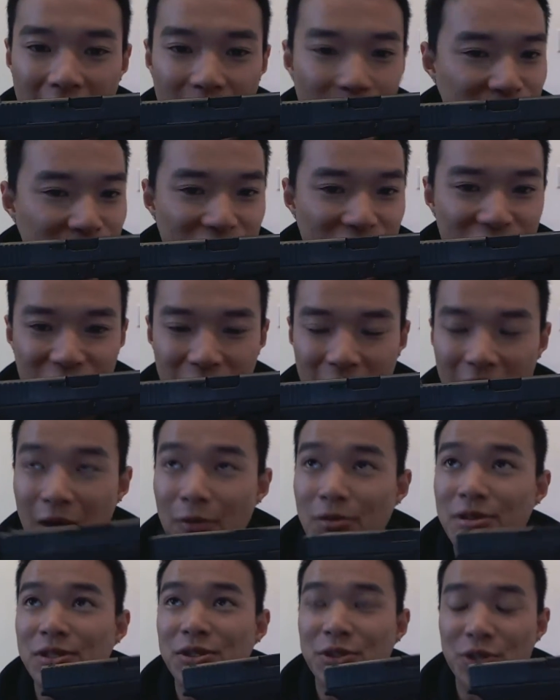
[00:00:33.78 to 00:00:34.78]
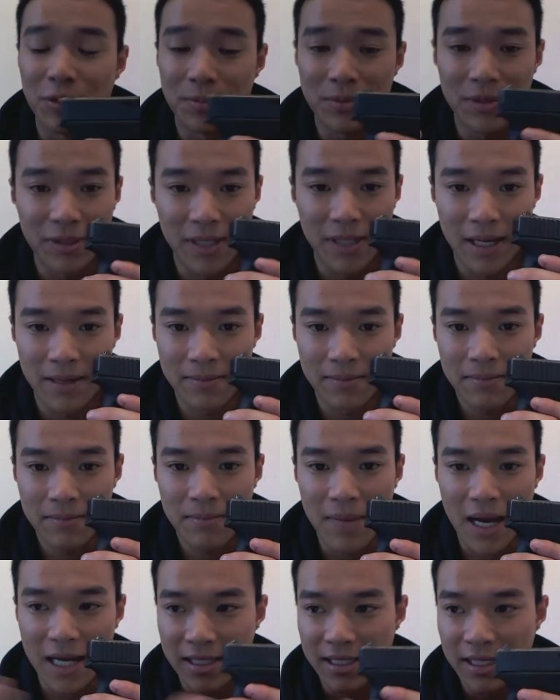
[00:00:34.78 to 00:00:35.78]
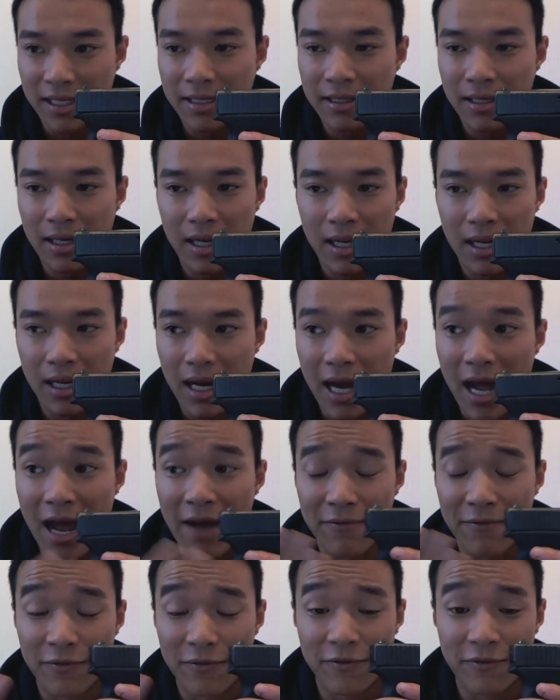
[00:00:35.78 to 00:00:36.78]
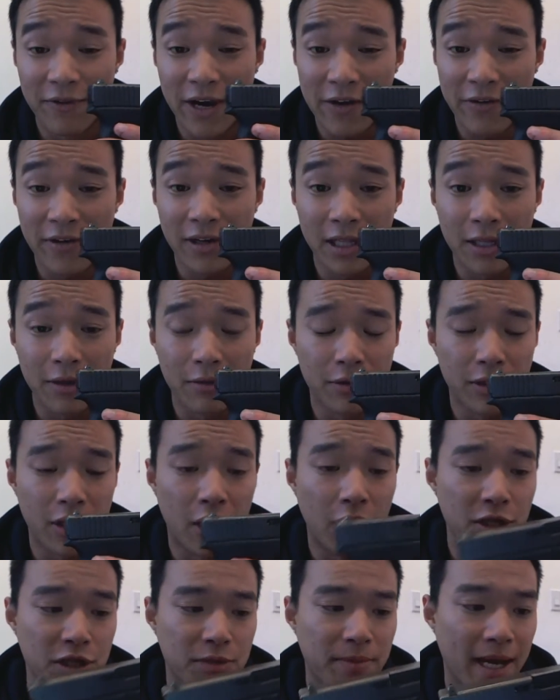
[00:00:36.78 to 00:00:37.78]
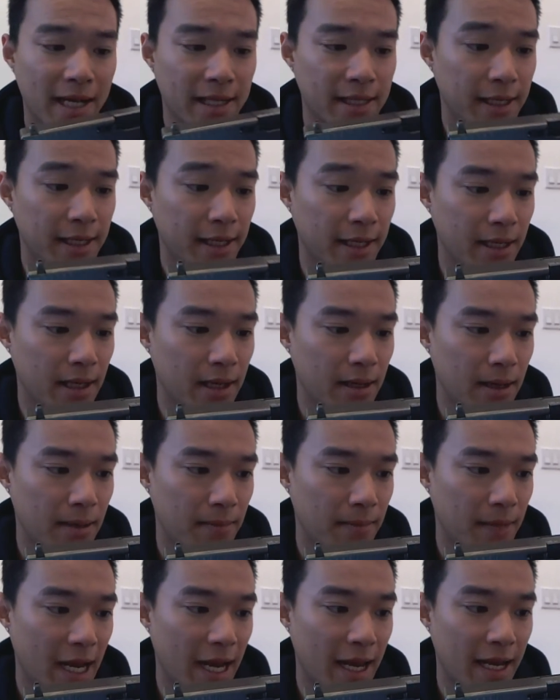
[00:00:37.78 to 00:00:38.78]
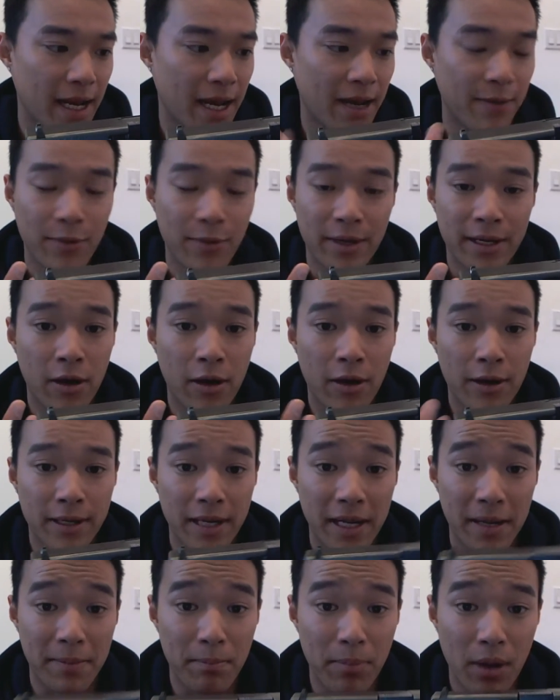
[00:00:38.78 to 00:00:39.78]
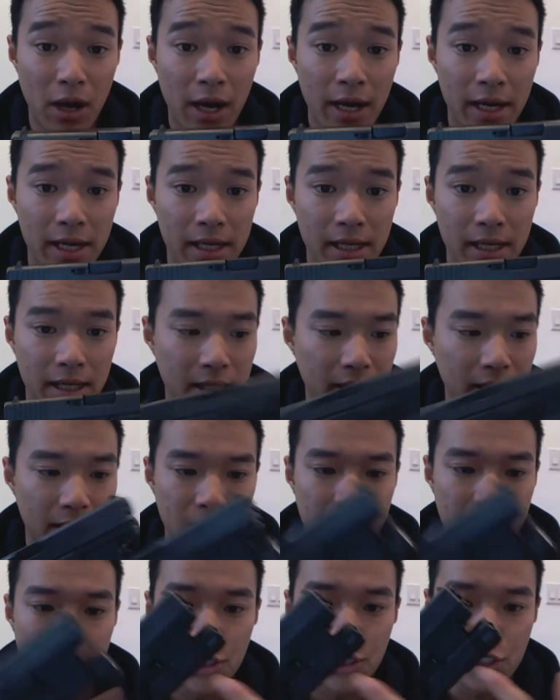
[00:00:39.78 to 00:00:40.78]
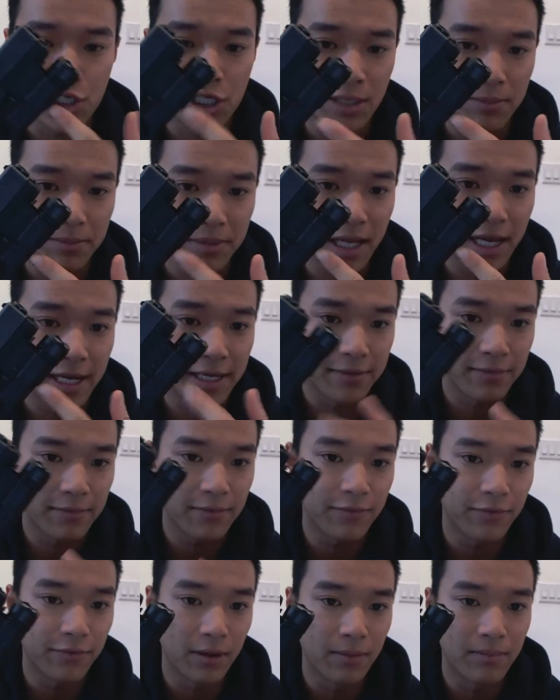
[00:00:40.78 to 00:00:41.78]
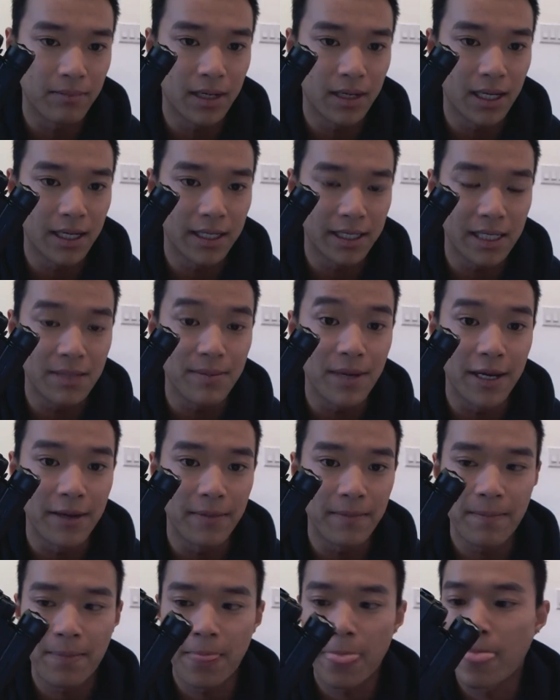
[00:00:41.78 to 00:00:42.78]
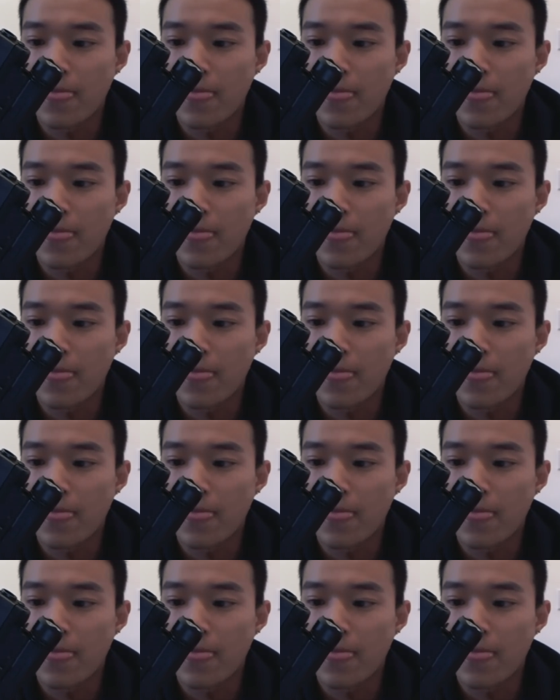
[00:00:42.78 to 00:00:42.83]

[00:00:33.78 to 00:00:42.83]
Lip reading: I was a noob to gun back then. I have very little knowledge back then, and I went on and bought a cheap light from eBay.